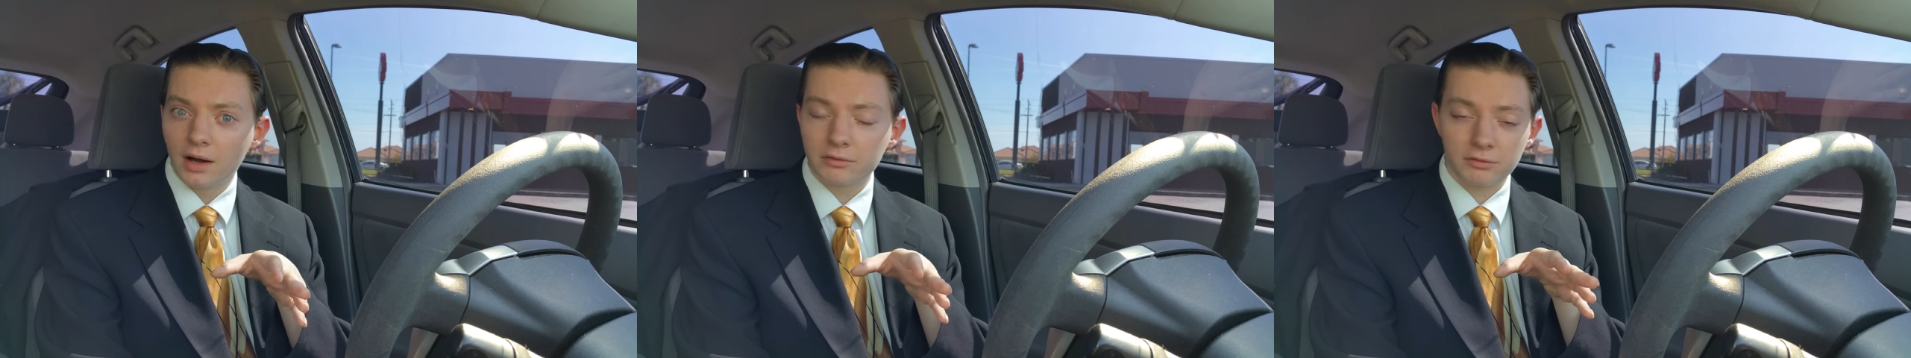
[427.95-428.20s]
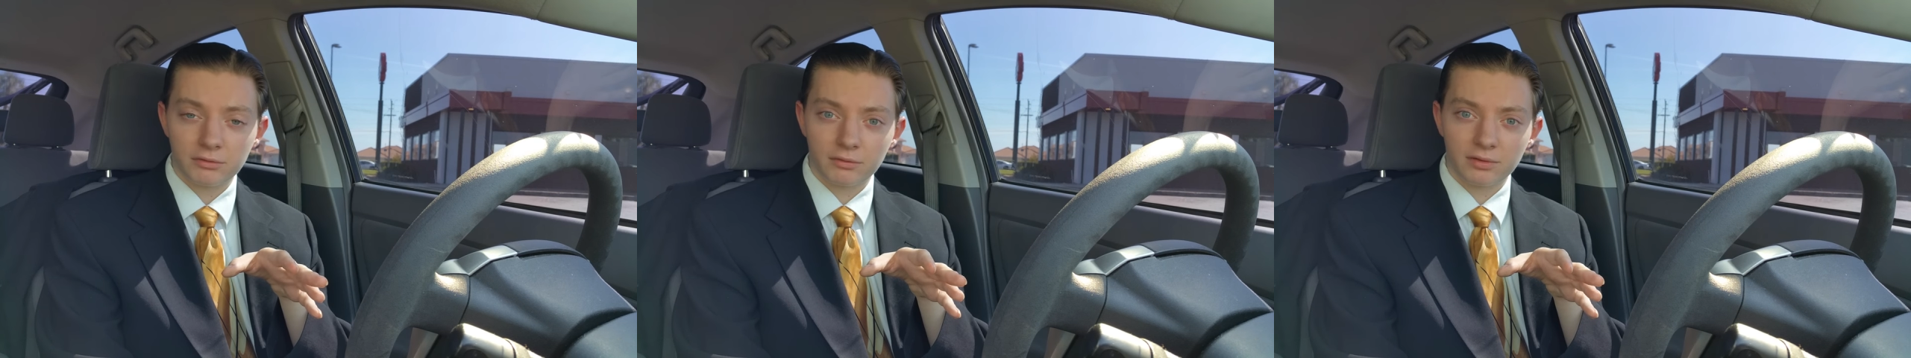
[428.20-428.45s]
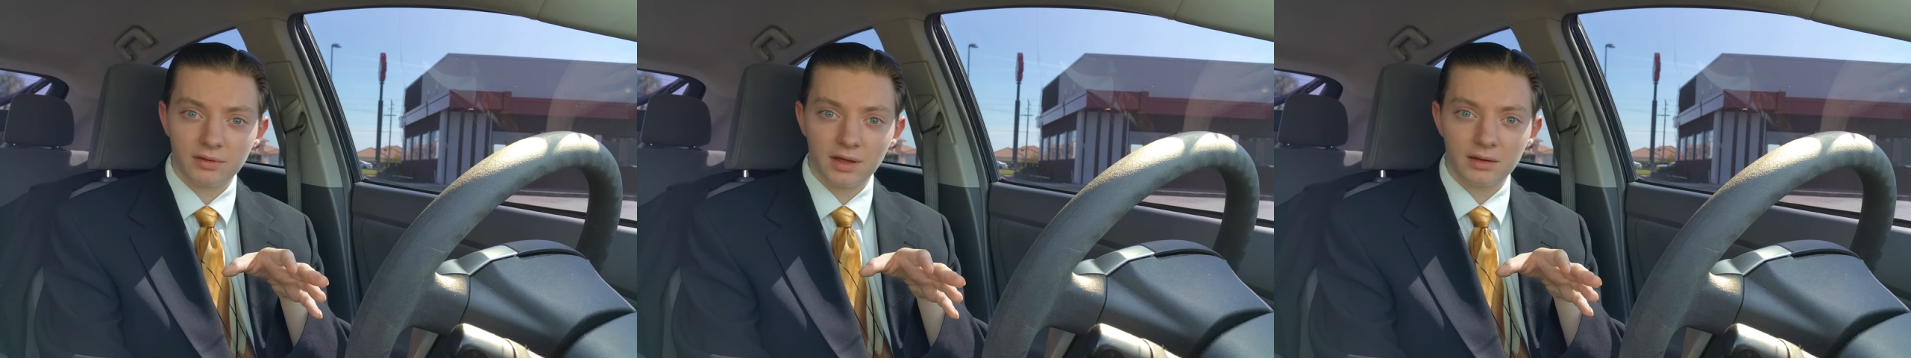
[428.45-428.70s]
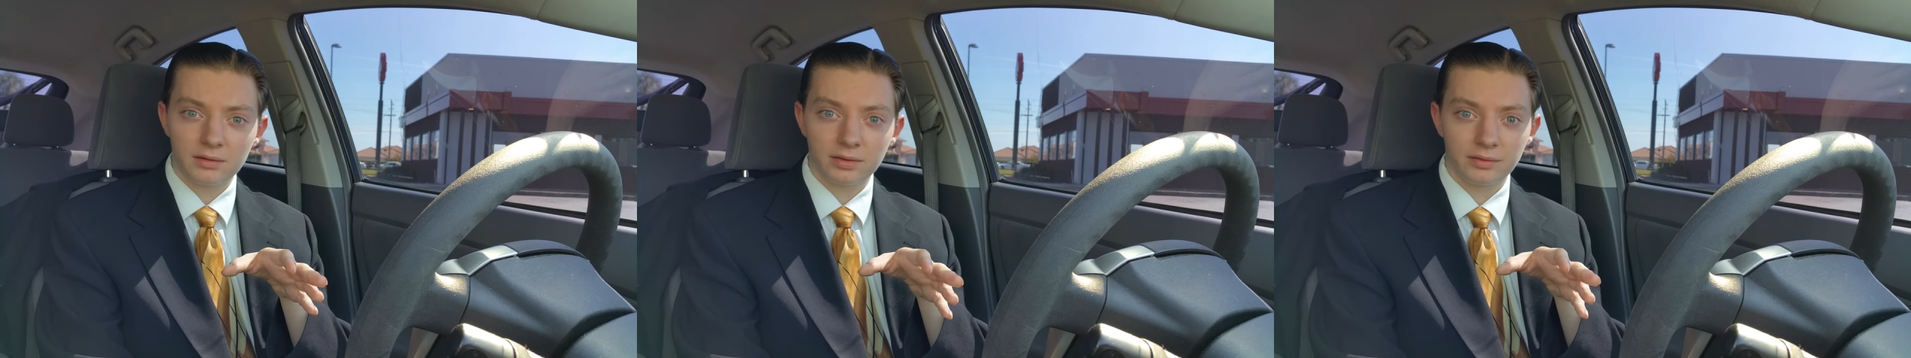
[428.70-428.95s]
Others will
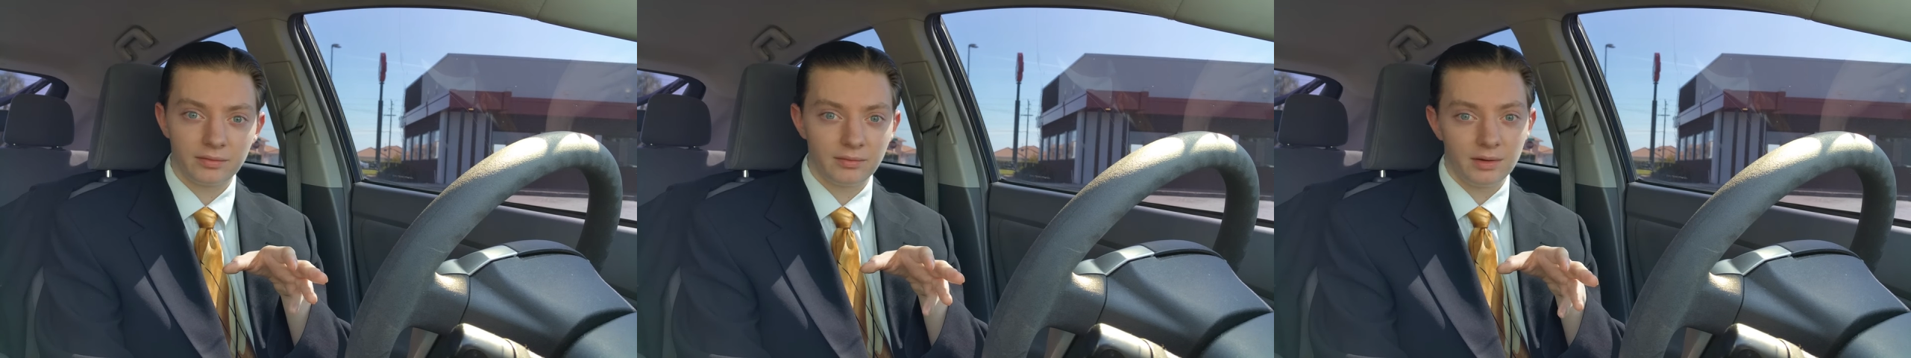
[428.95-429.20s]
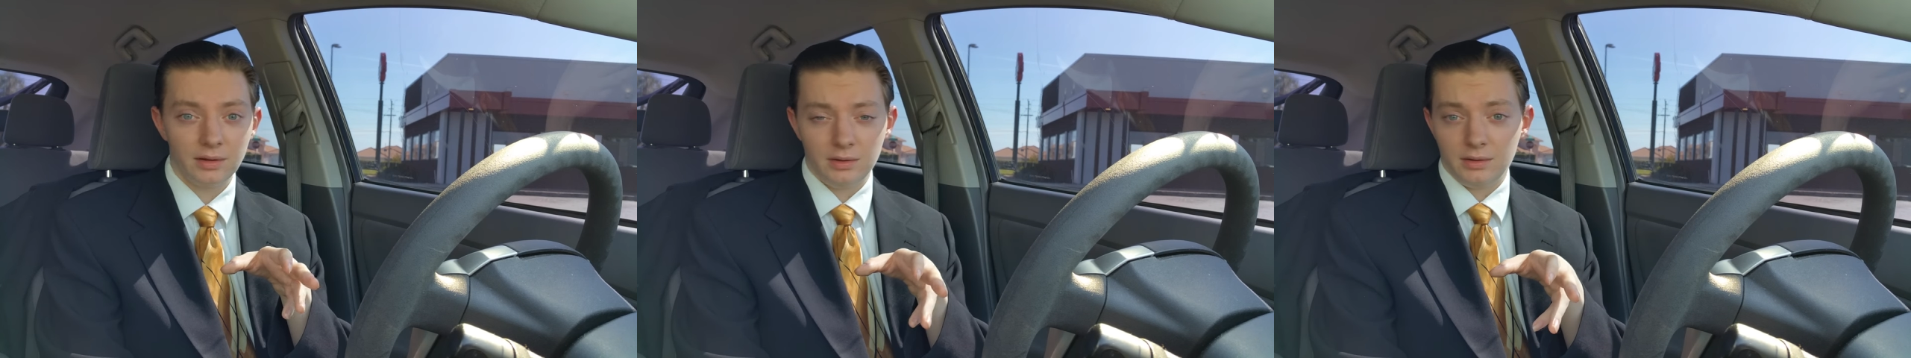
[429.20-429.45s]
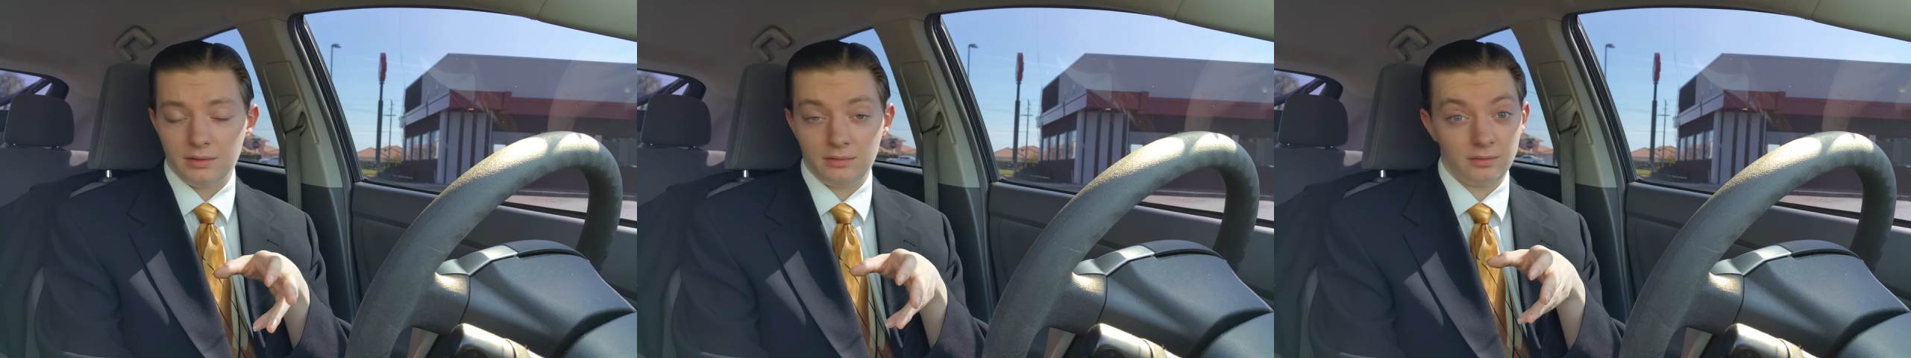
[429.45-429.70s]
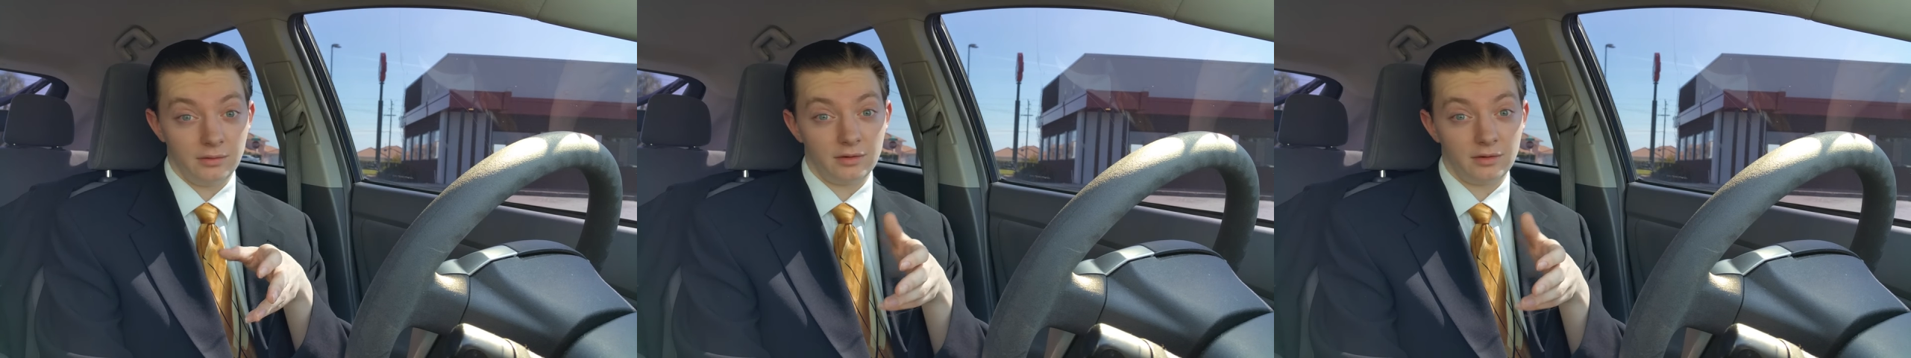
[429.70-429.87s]
say, oh,